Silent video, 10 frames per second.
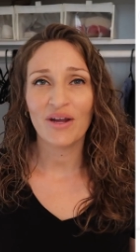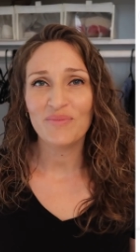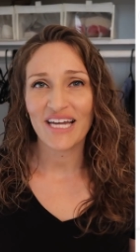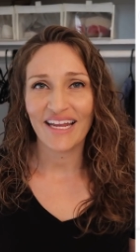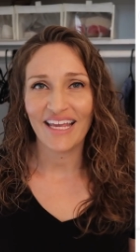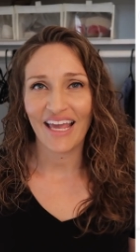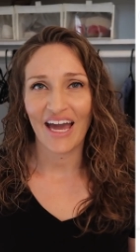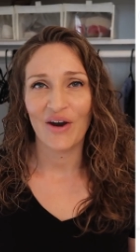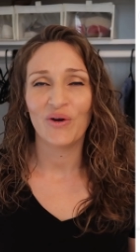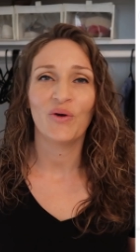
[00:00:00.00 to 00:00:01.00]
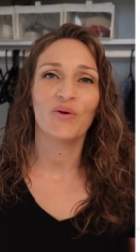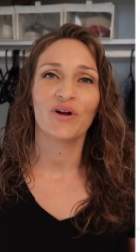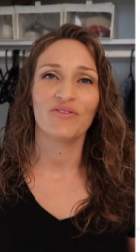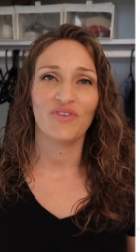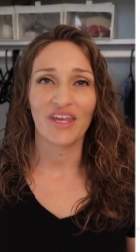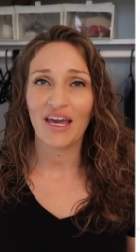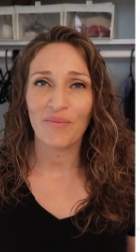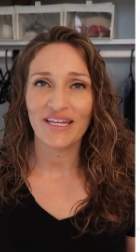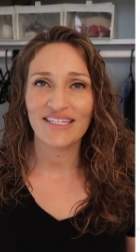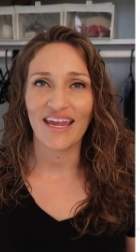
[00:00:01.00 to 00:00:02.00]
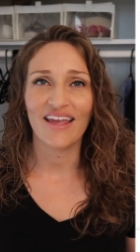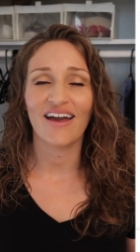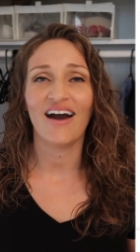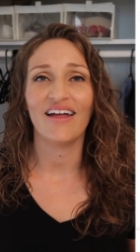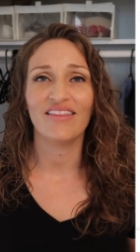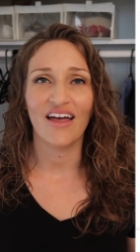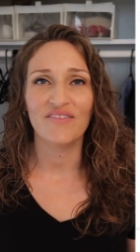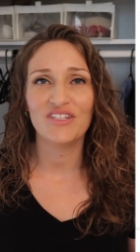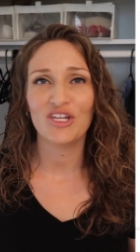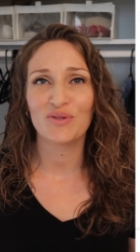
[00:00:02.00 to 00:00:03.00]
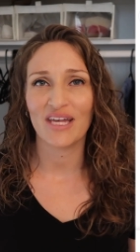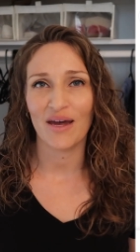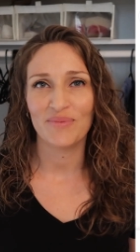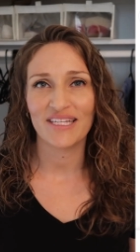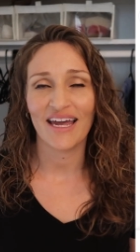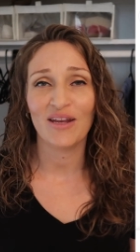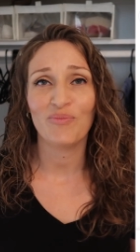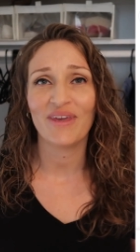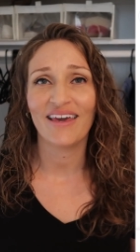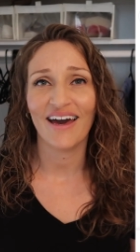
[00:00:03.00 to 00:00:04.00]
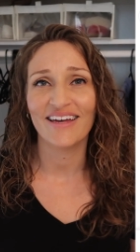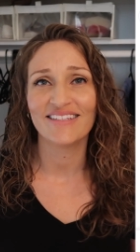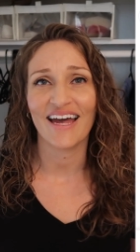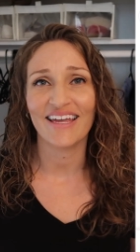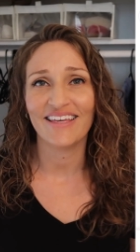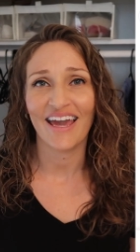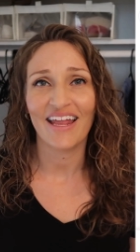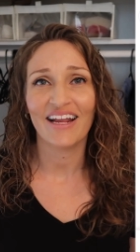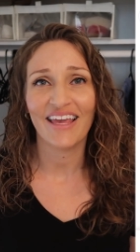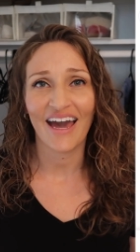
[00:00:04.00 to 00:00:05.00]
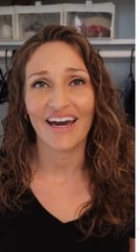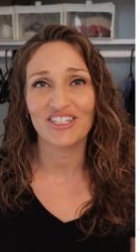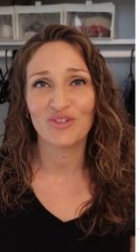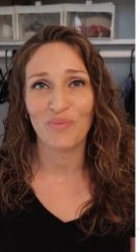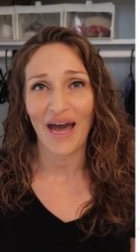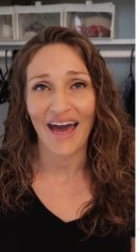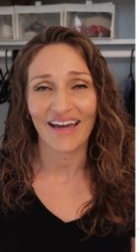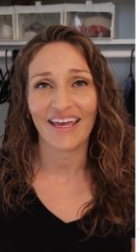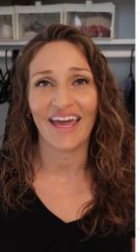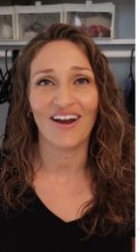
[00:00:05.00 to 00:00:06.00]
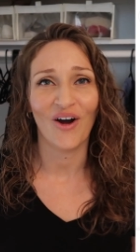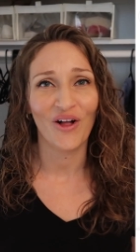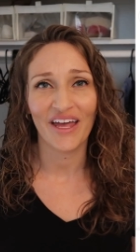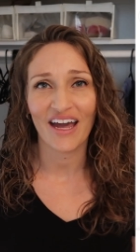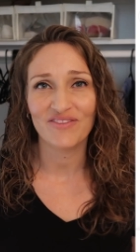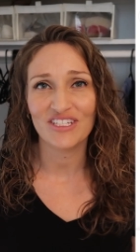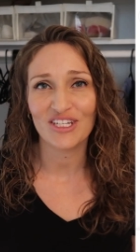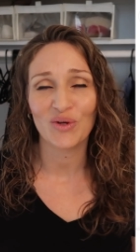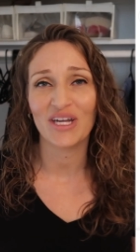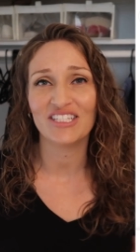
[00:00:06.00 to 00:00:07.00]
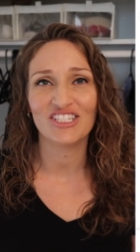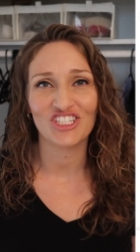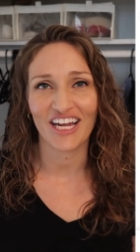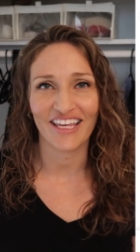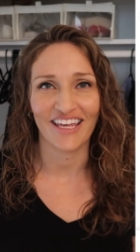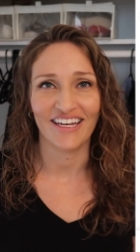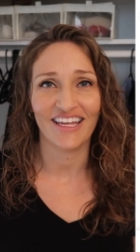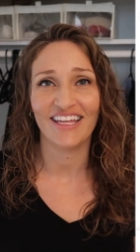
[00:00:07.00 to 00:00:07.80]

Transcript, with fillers: I'm dining out or filling up my tank, I love to use Upside because I get cash back and all I have to do is check in.